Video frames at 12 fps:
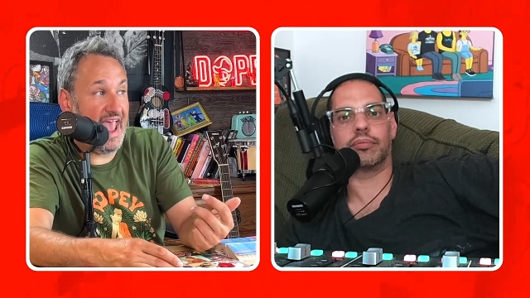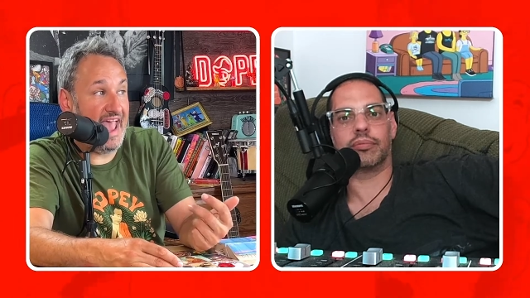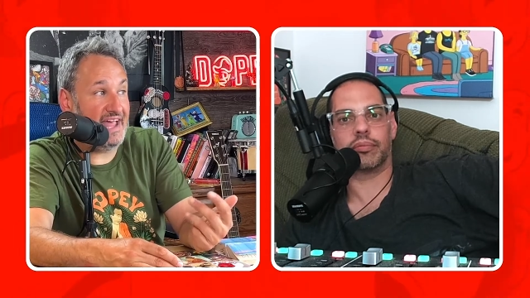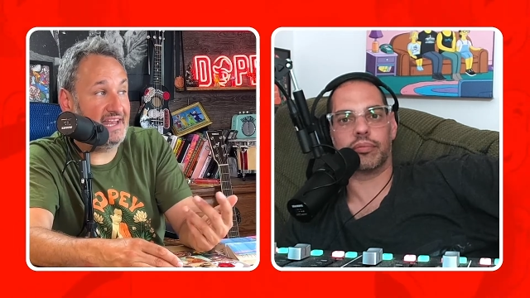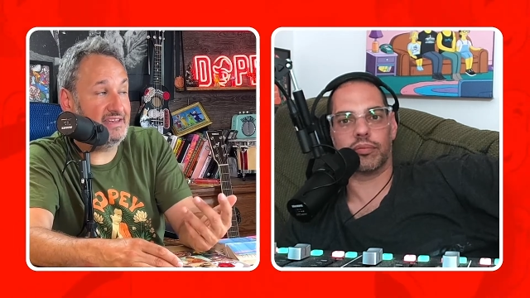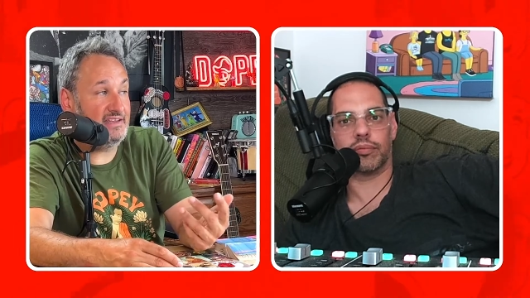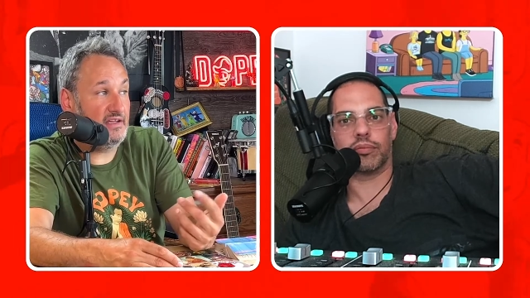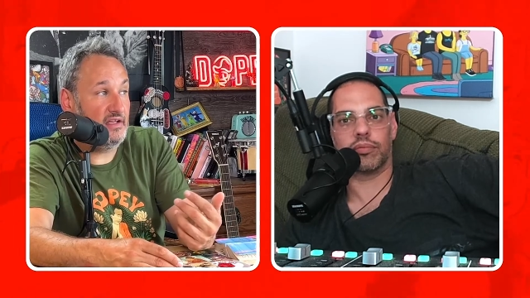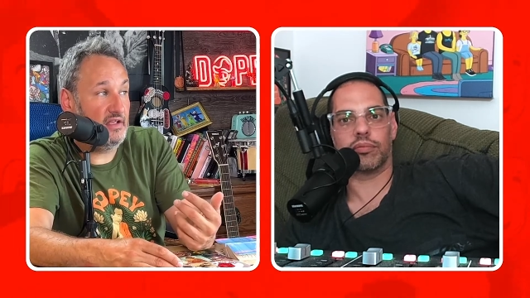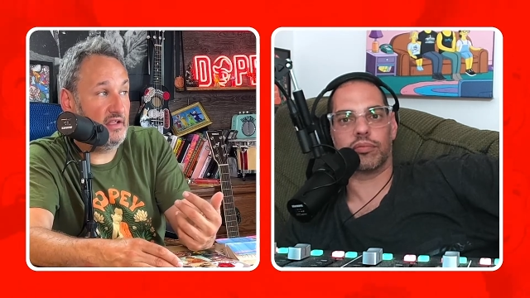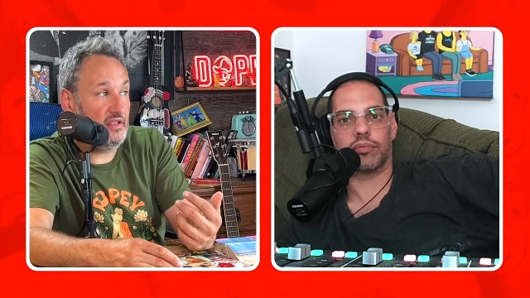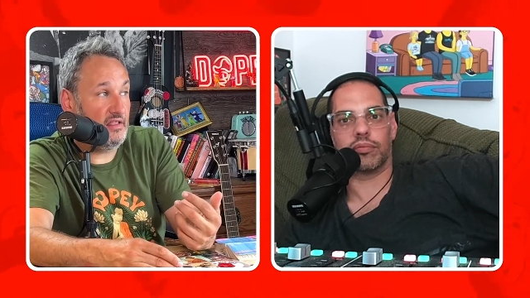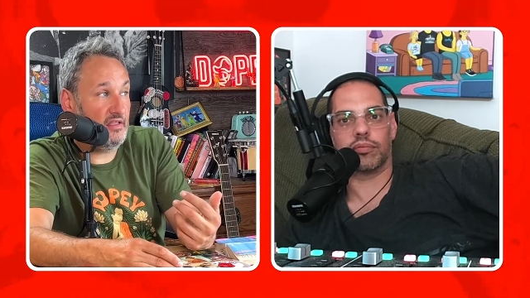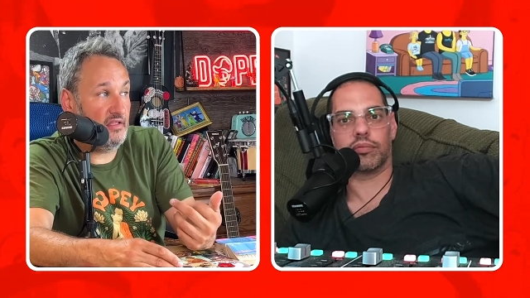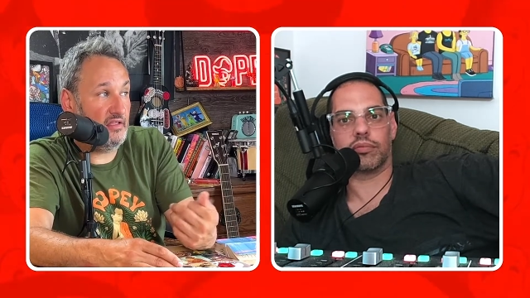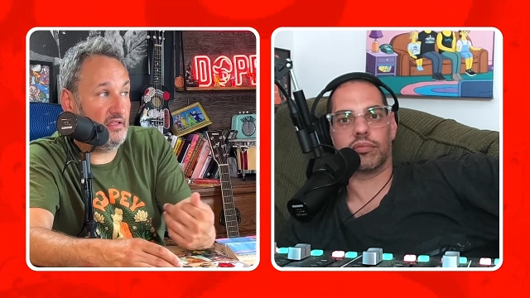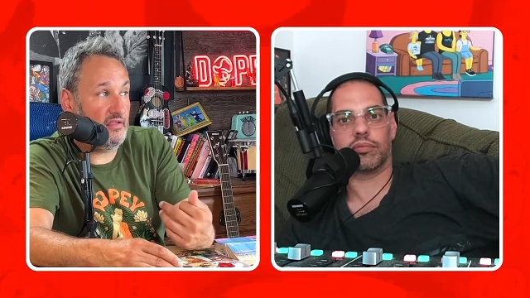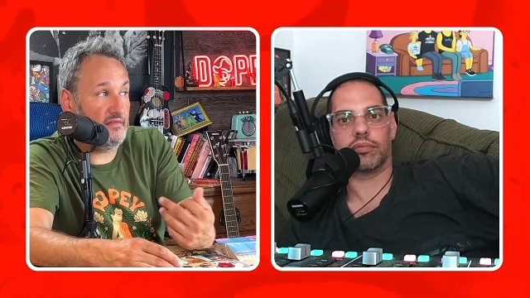Speaker 1: and
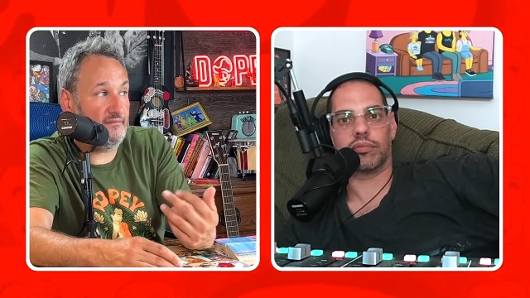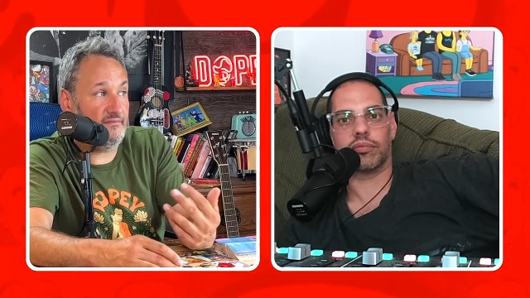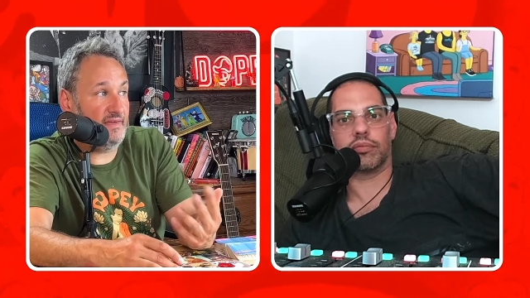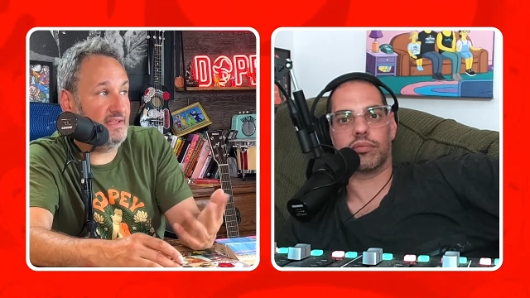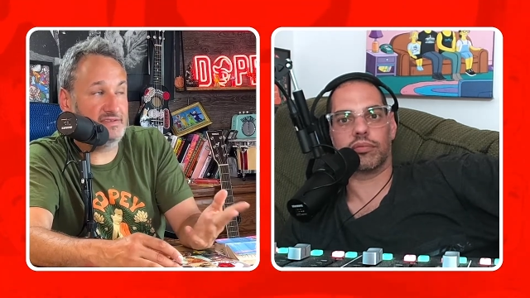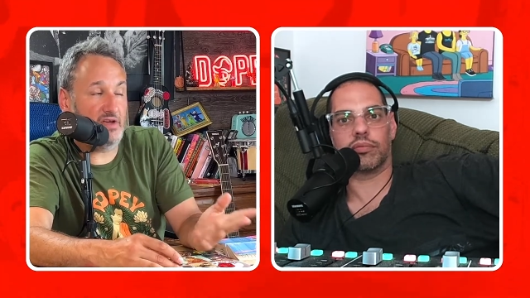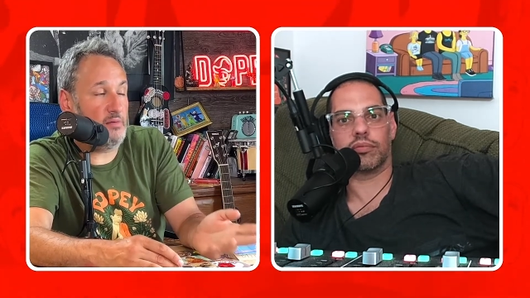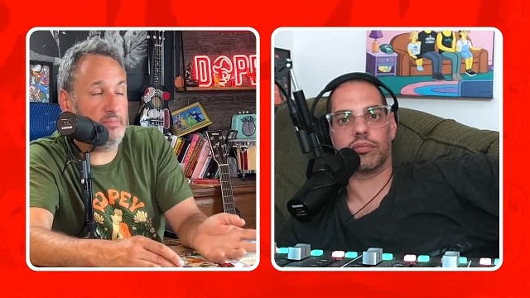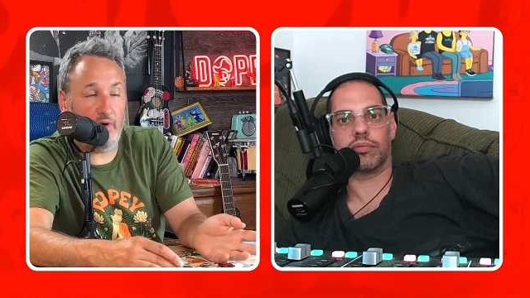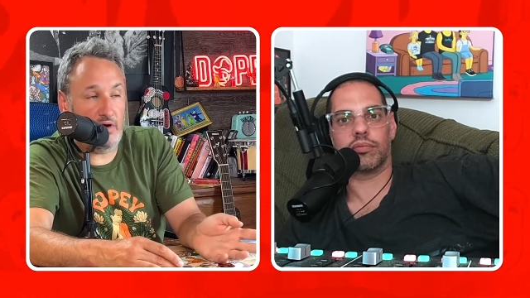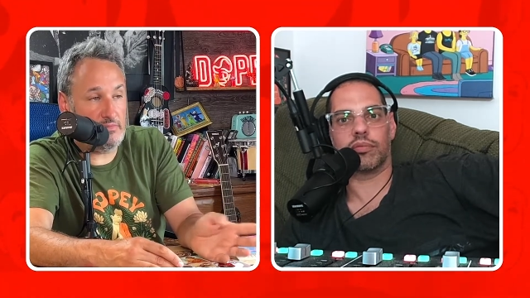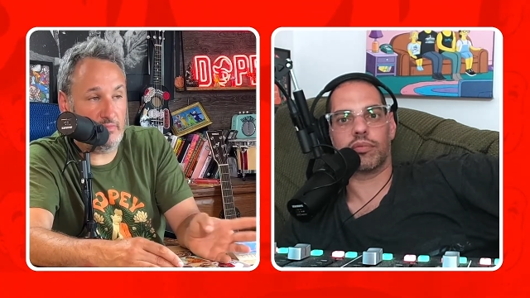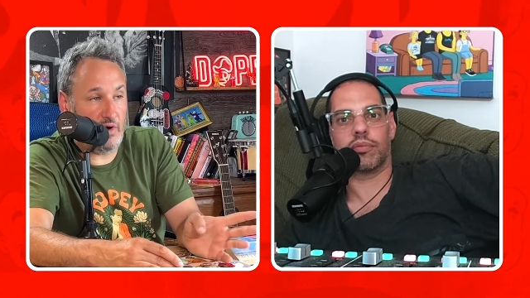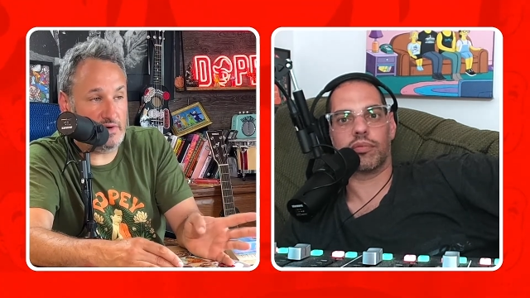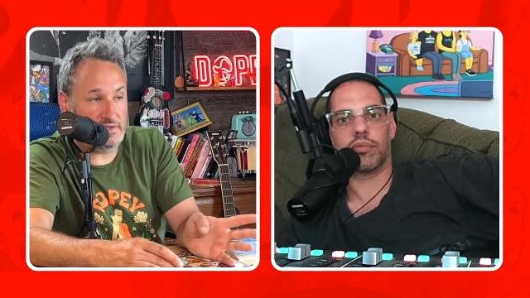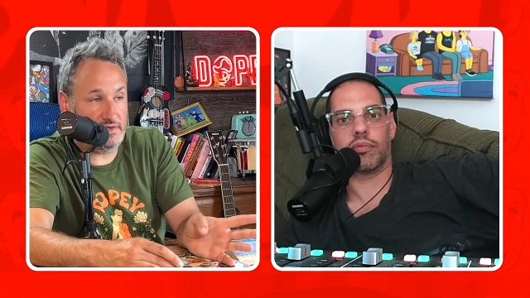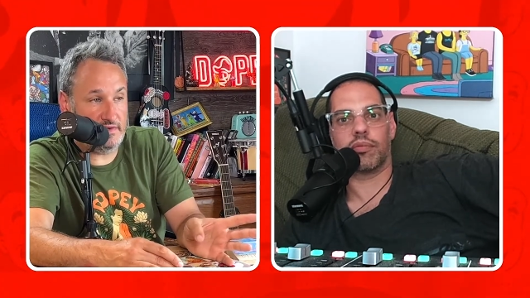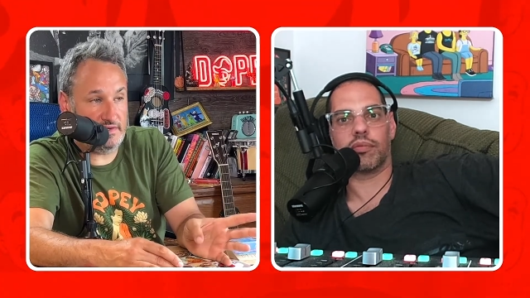it's all part and
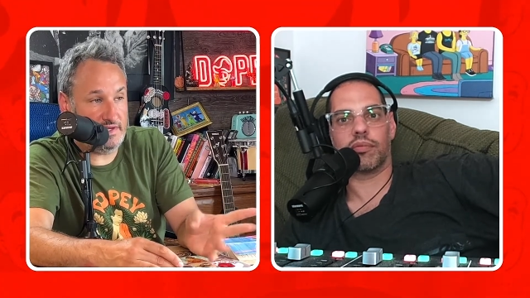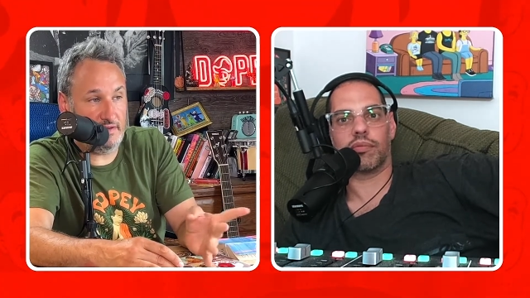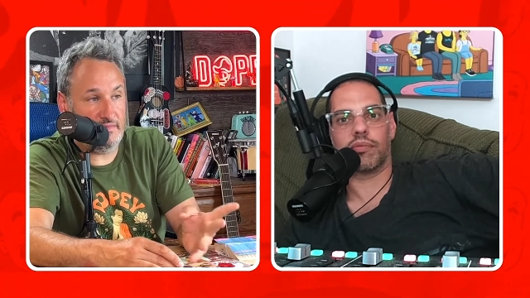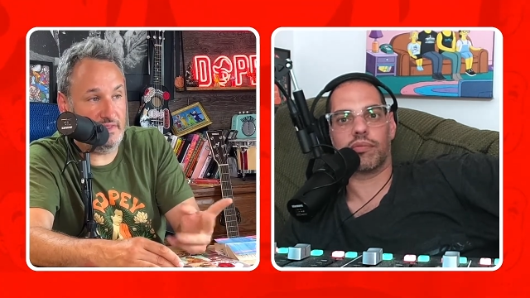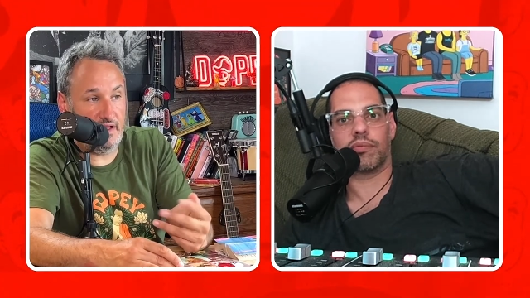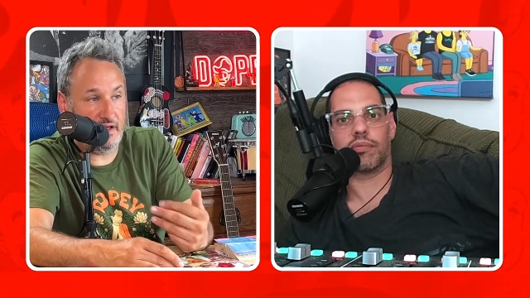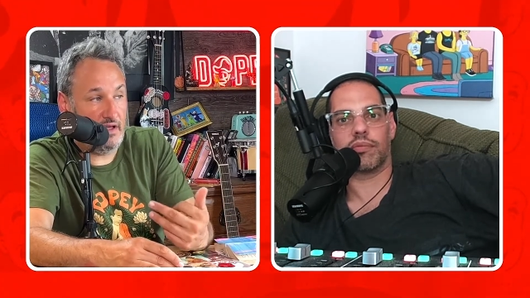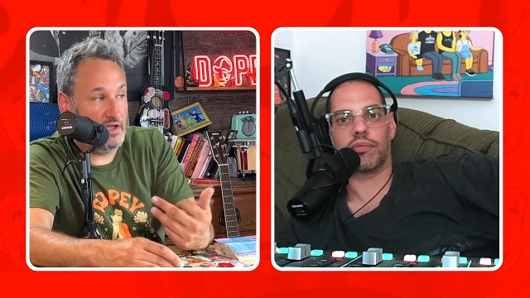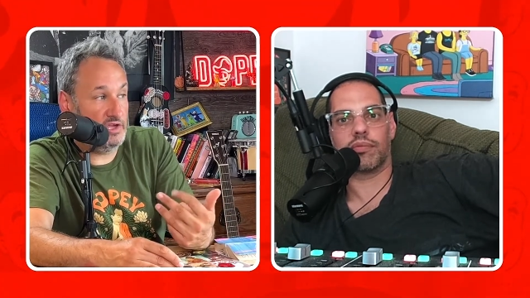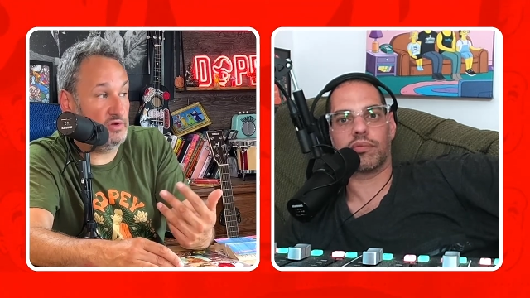parcel to the same thing.